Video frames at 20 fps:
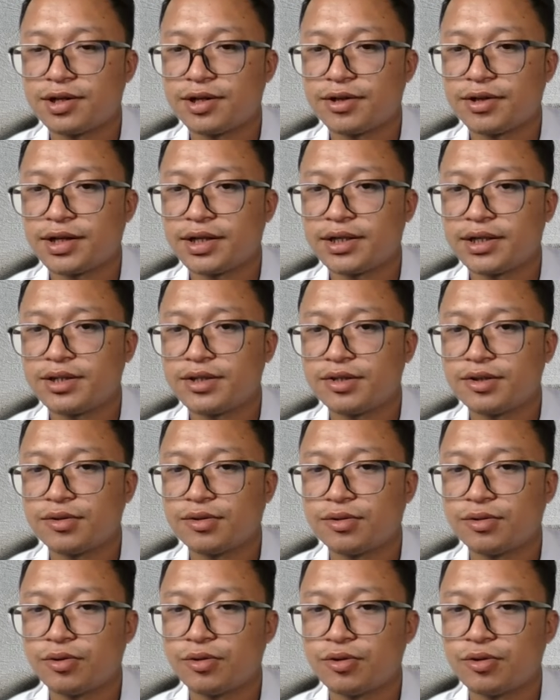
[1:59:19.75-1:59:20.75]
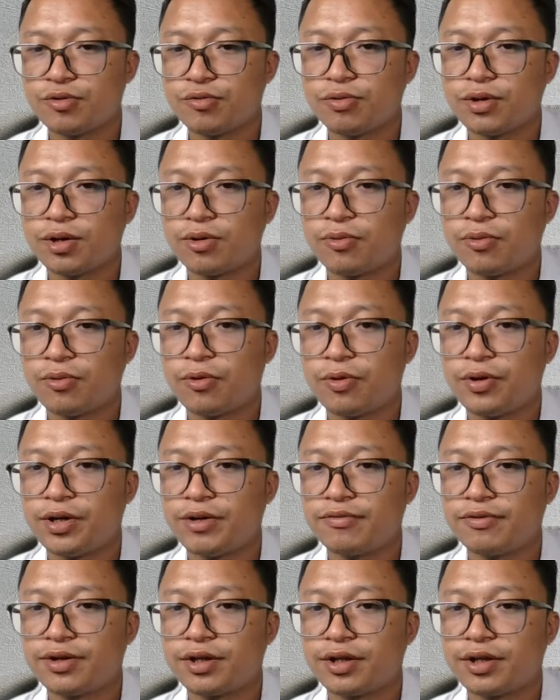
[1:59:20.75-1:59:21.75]
Okay, so those who are holding
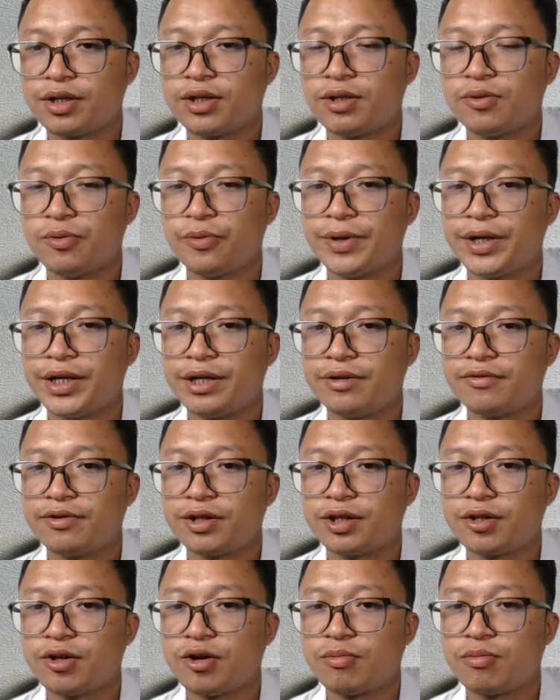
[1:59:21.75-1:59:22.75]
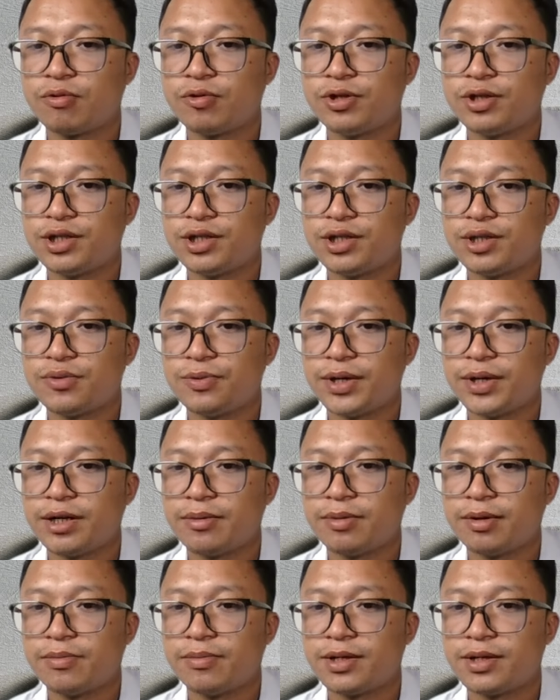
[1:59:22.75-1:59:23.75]
for the waiting for the long positions, wait
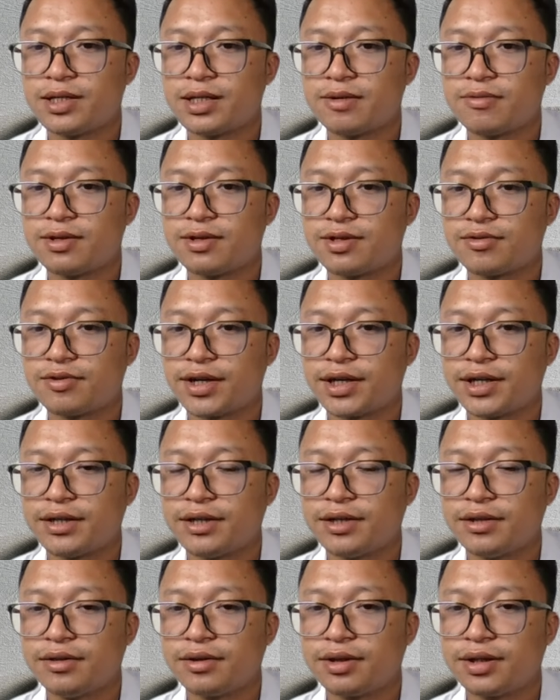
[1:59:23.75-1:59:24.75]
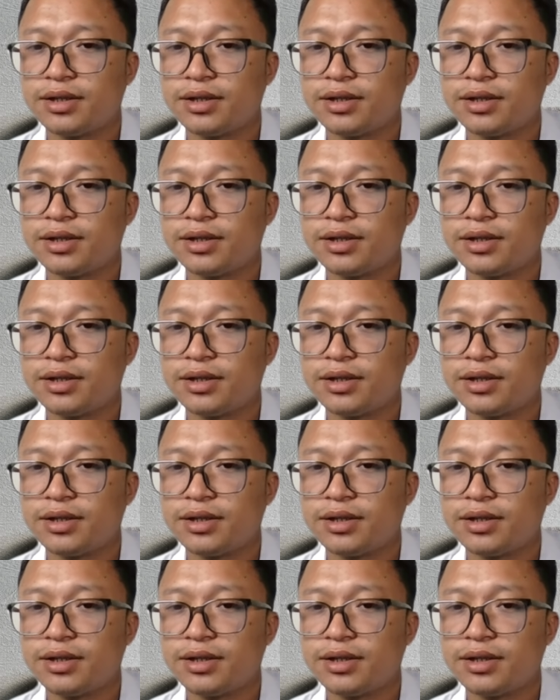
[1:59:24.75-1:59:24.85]
above this levels, right? Okay.